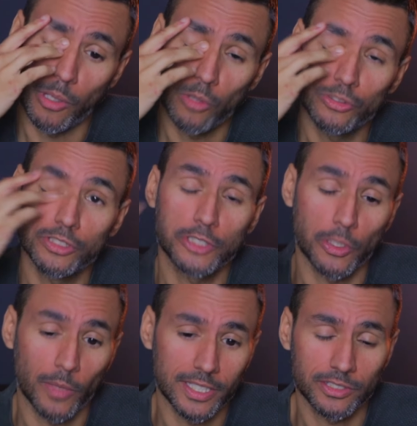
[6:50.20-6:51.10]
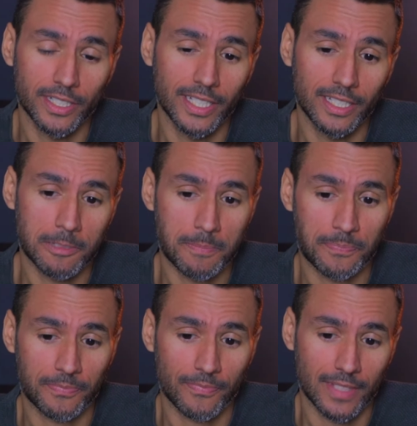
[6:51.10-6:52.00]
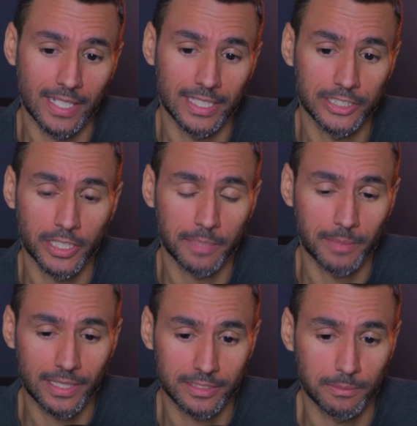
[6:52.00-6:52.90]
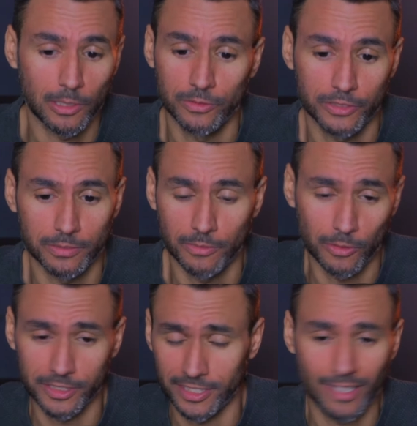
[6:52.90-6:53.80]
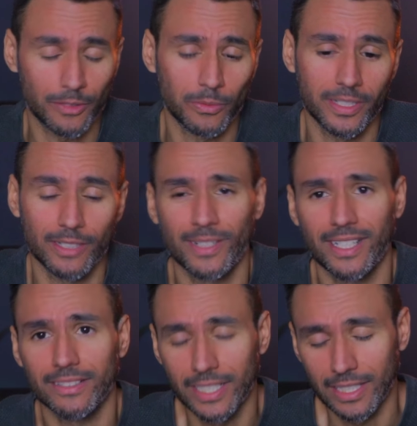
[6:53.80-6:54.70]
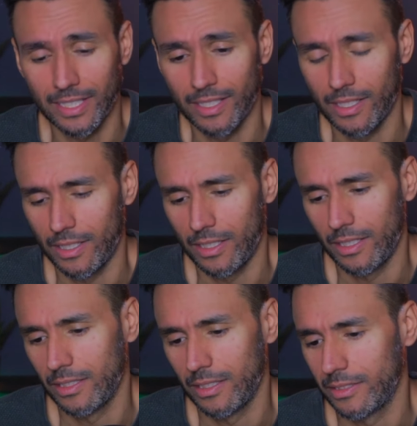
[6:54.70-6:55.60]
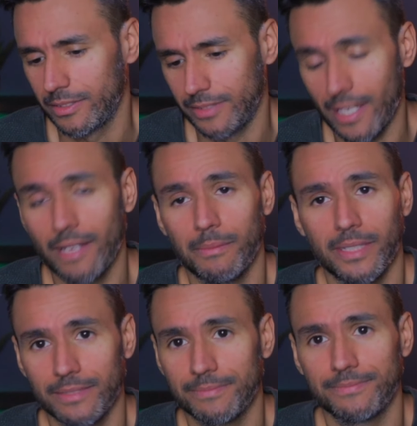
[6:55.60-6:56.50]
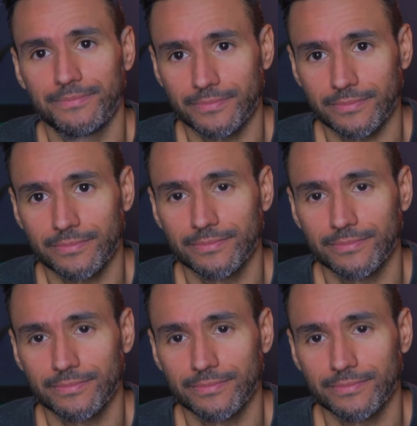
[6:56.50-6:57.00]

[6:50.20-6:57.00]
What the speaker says: I'm lonesome, so I drink, and I drink because I'm lonesome. Or was it the other way around? Yeah, man.